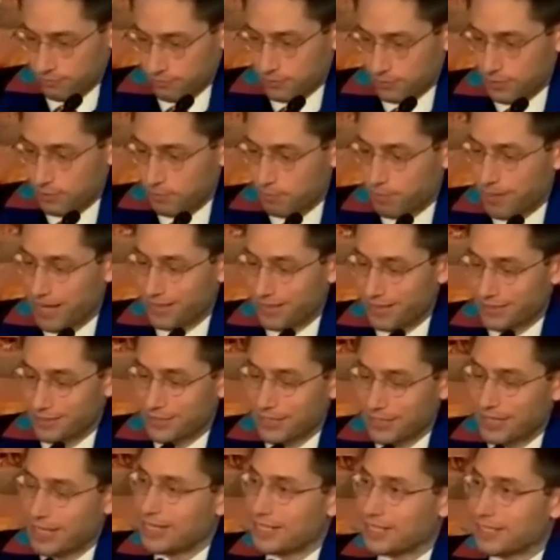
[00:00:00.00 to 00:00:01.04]
Best
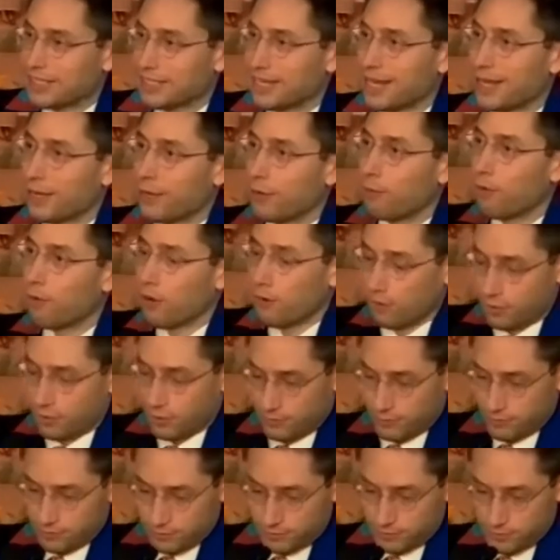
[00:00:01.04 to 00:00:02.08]
stay woke,
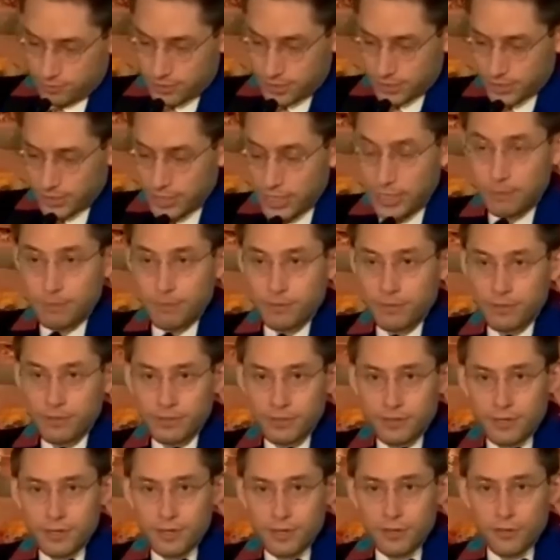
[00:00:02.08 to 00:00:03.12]
keep
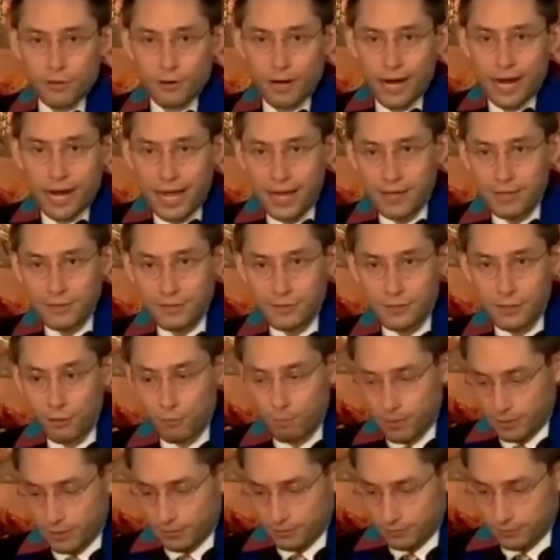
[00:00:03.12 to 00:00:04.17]
their eyes
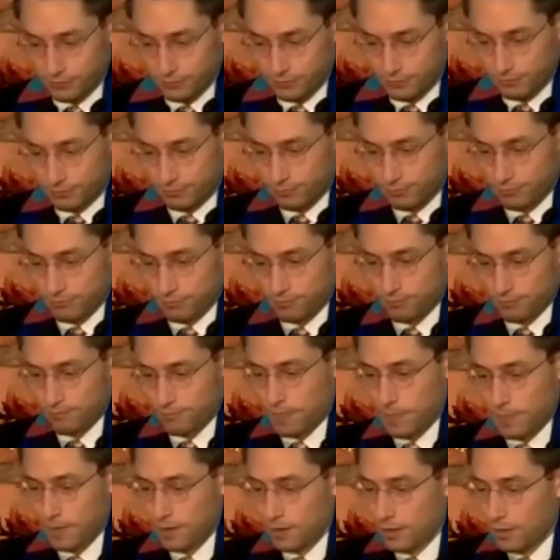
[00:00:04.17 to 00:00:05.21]
open."
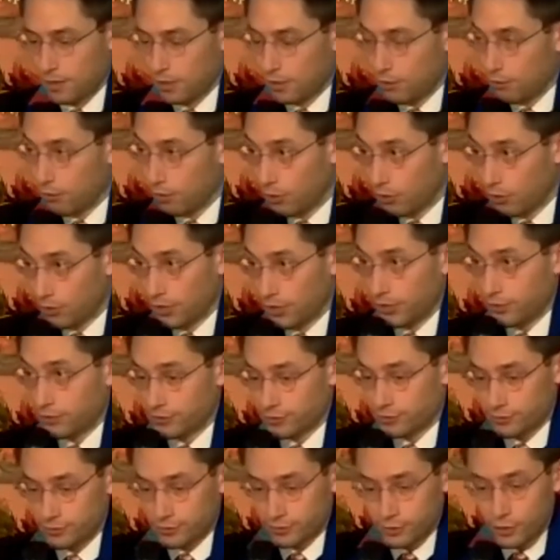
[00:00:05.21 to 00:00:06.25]

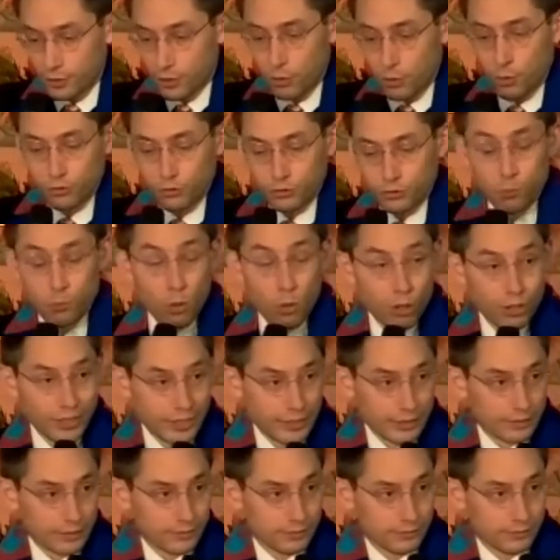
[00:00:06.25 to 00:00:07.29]
Wokeness was a
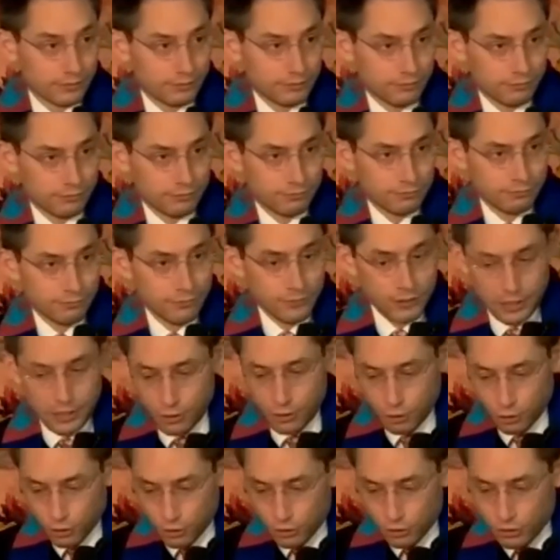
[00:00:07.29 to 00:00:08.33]
warning, an
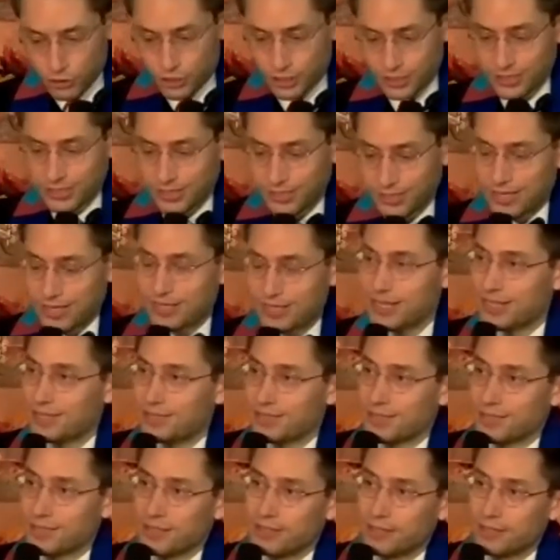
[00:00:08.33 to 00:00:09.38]
urgent
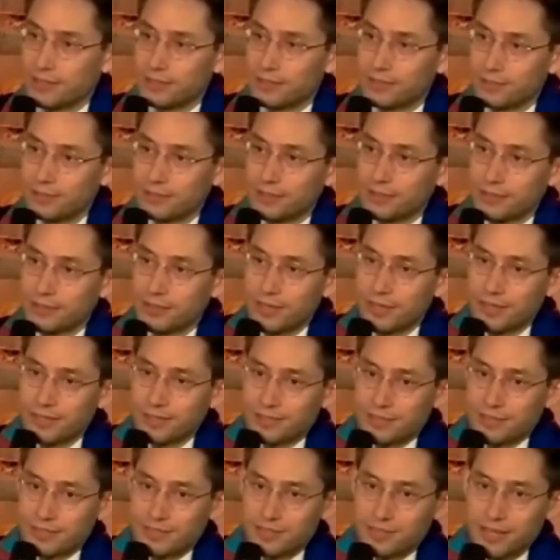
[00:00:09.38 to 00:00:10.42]
necessity
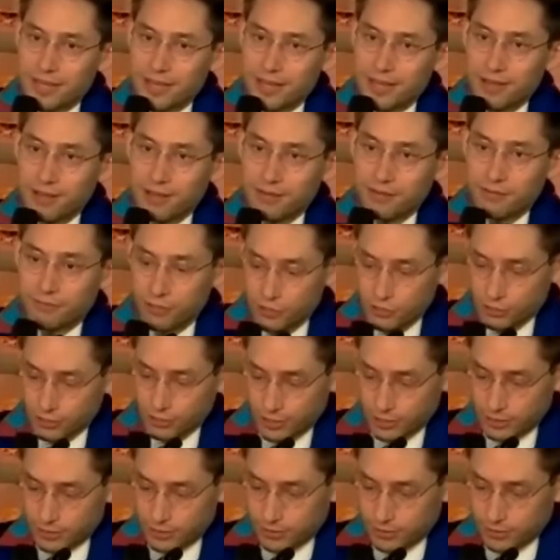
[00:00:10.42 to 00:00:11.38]
to stay vigilant.